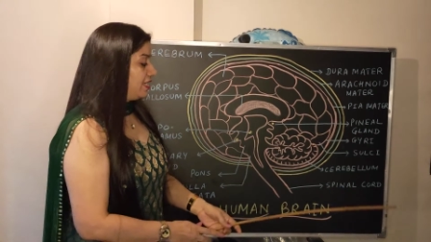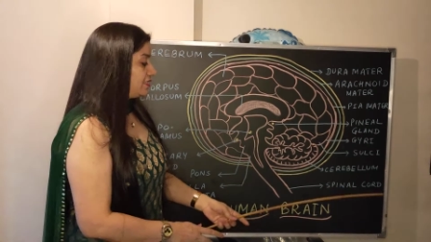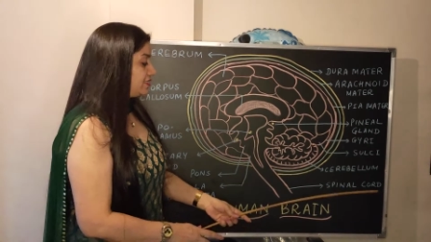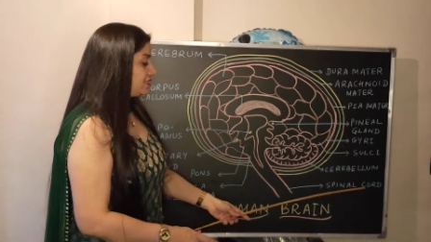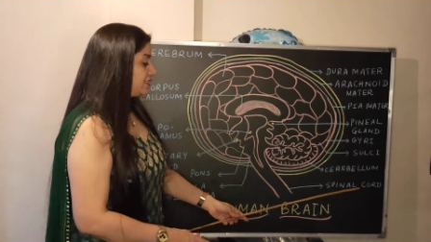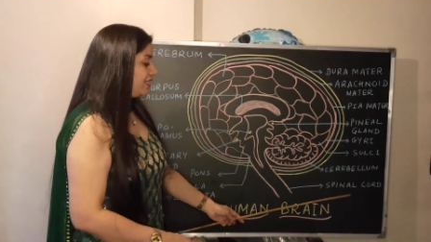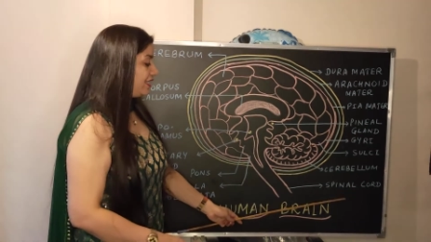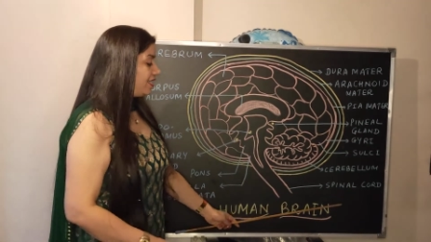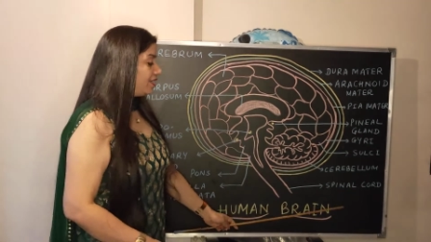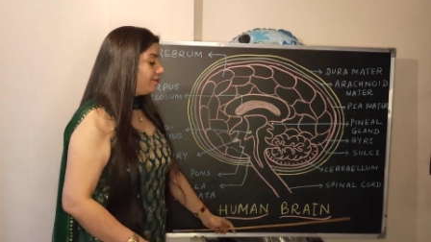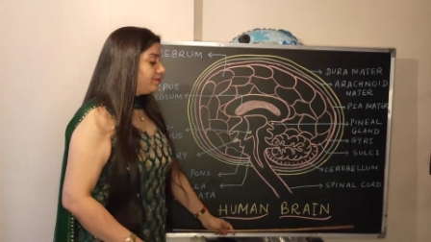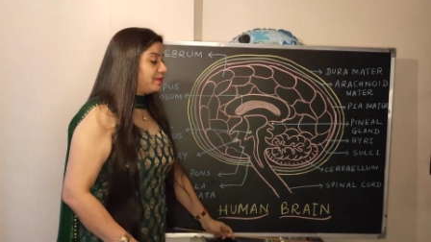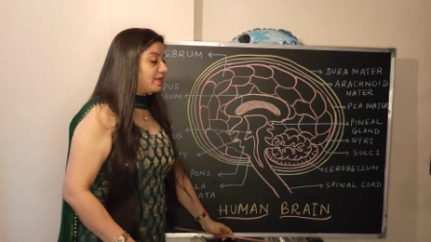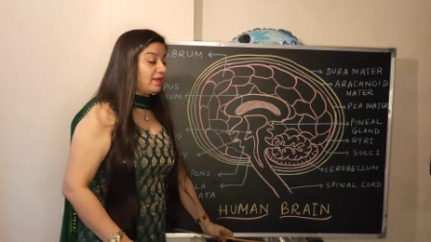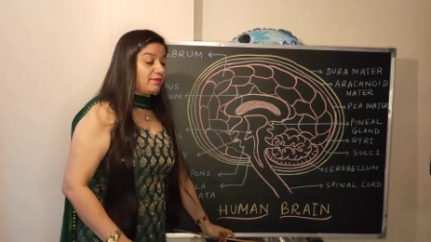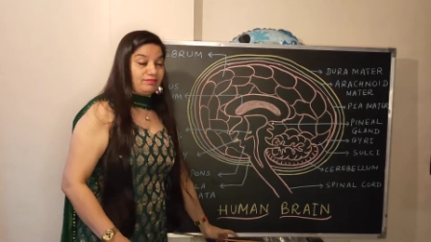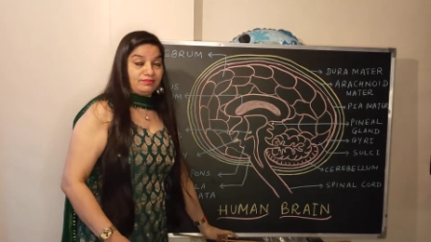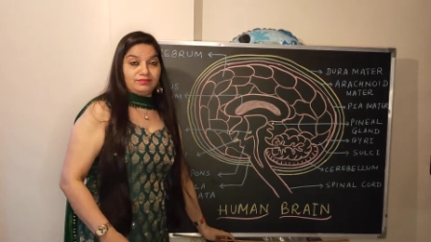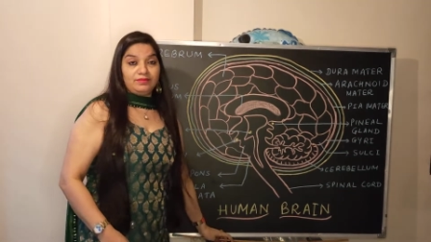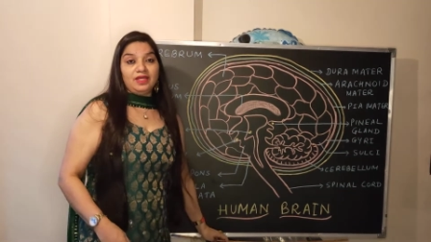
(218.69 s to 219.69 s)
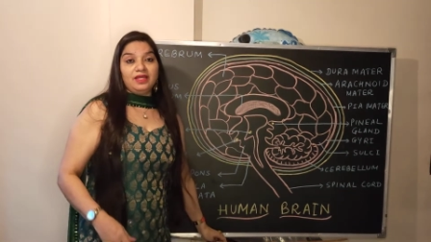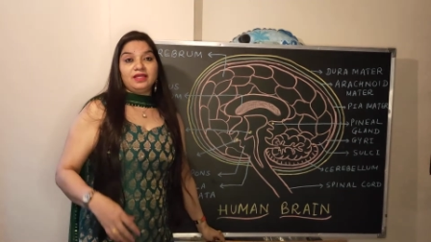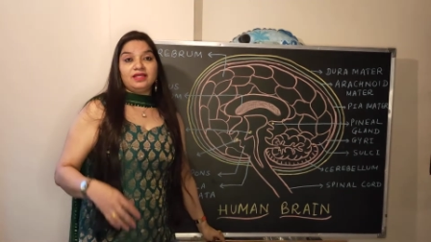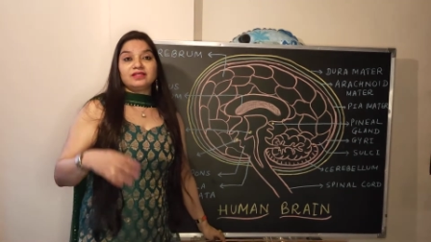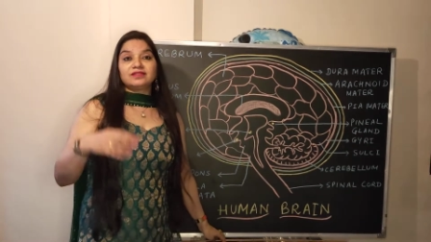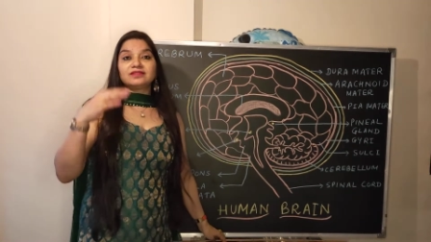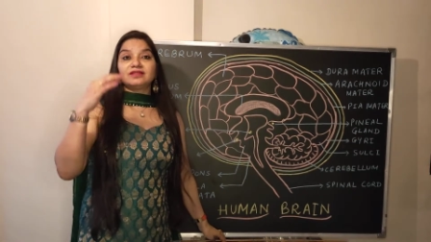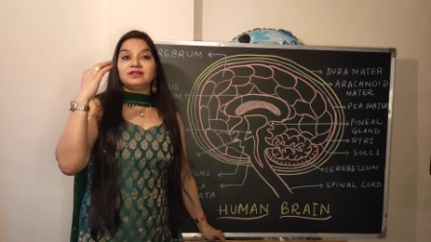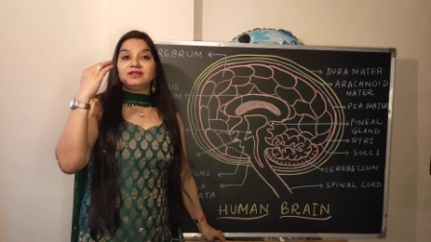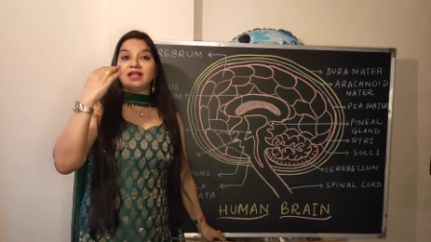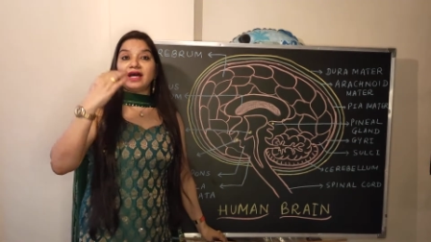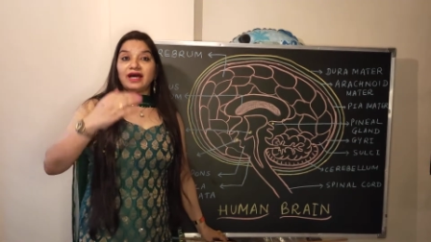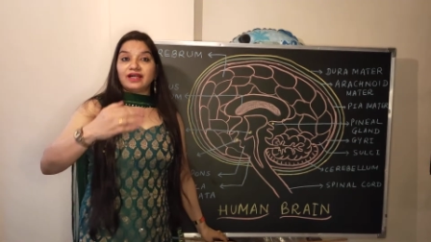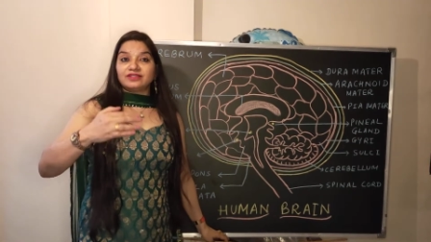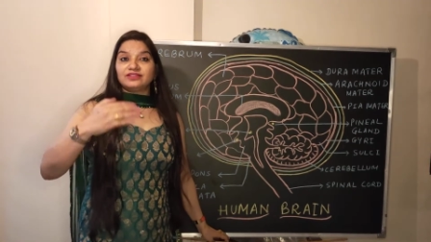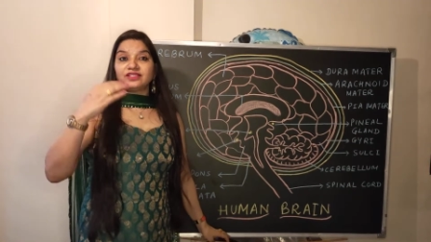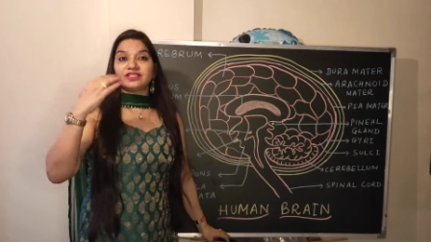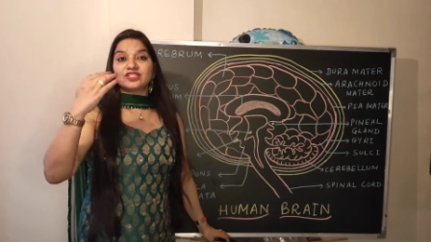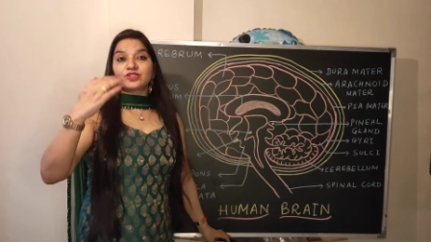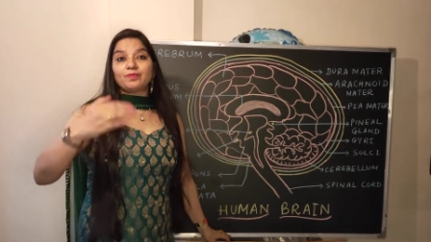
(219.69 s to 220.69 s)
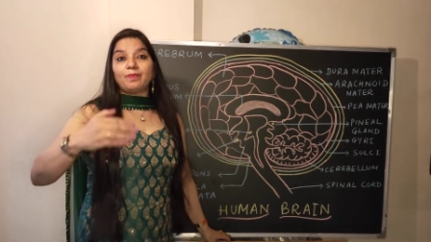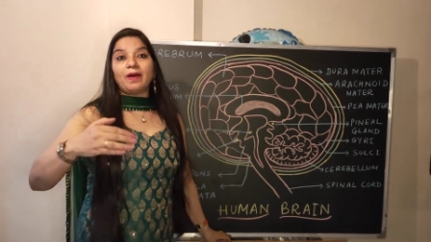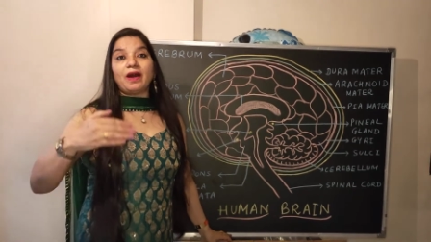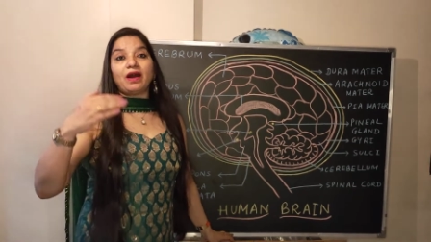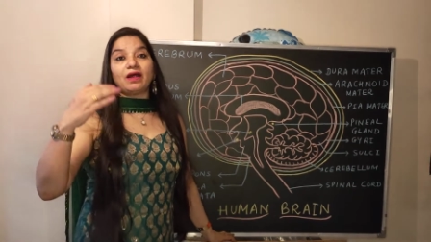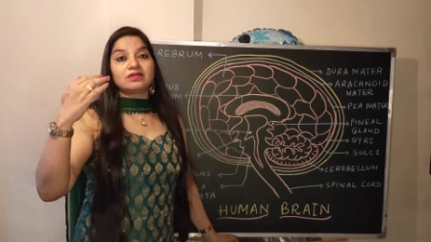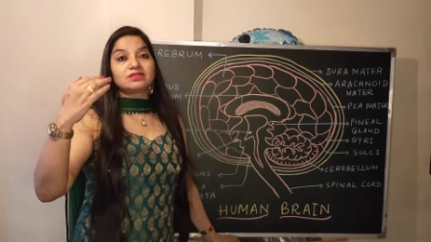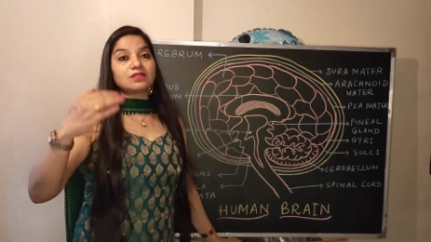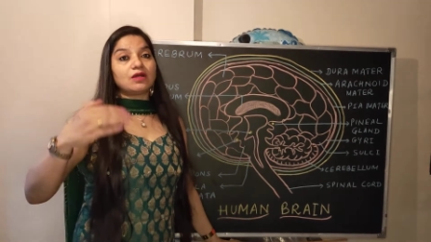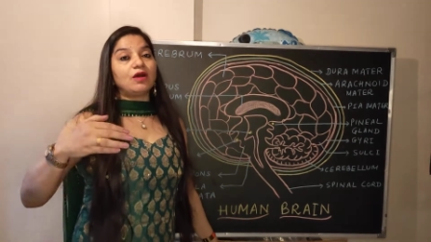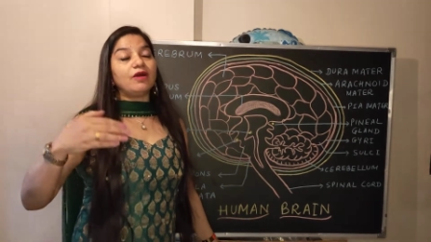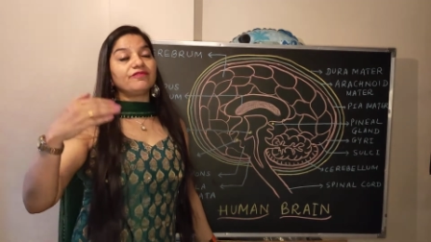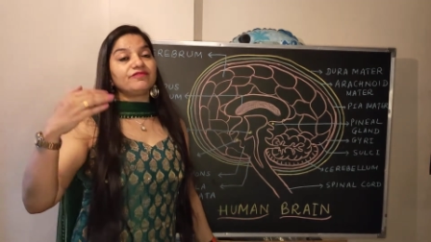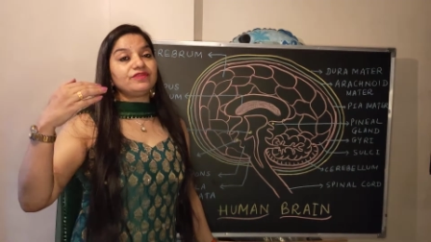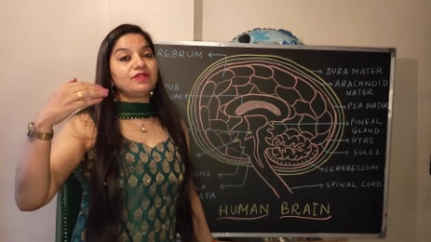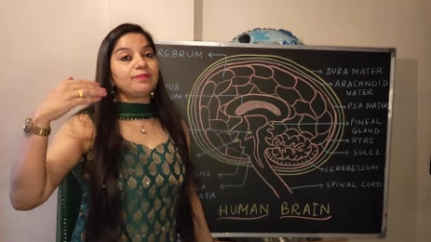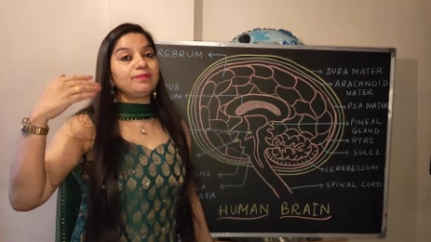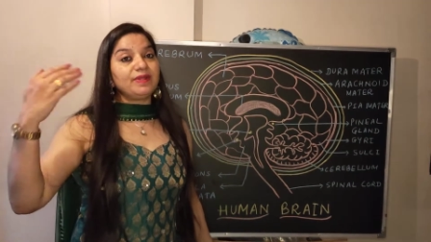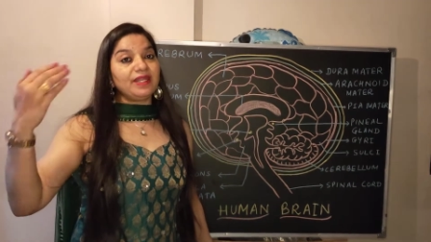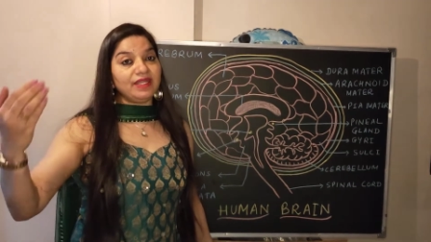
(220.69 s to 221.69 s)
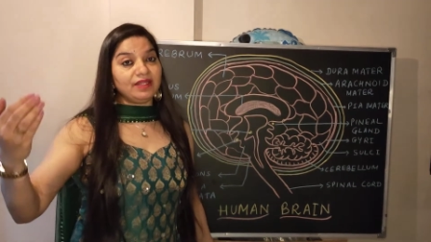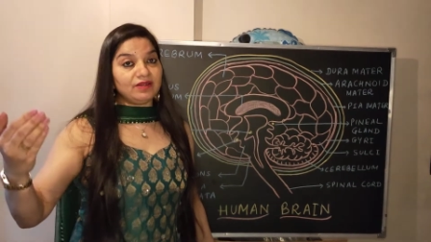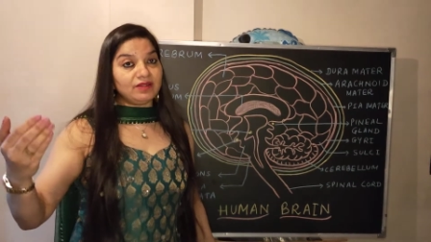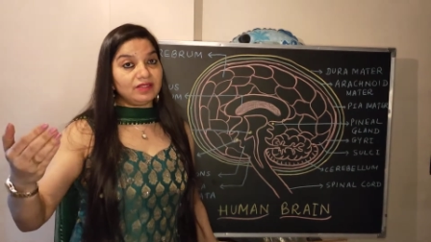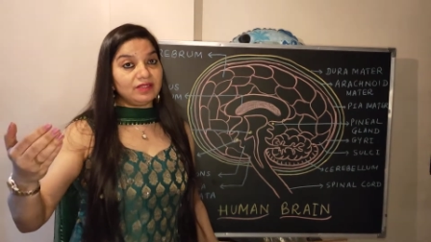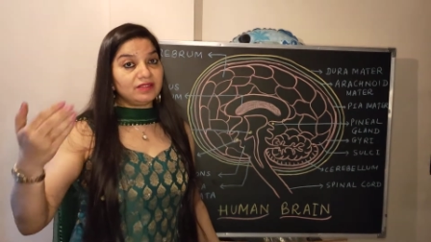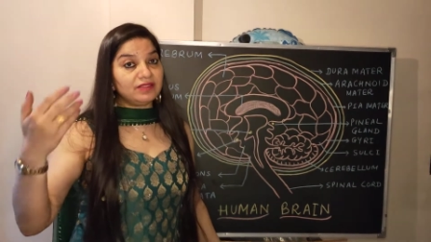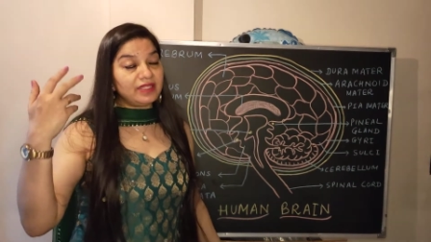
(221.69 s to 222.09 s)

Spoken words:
Cerebrum is the largest part of the brain.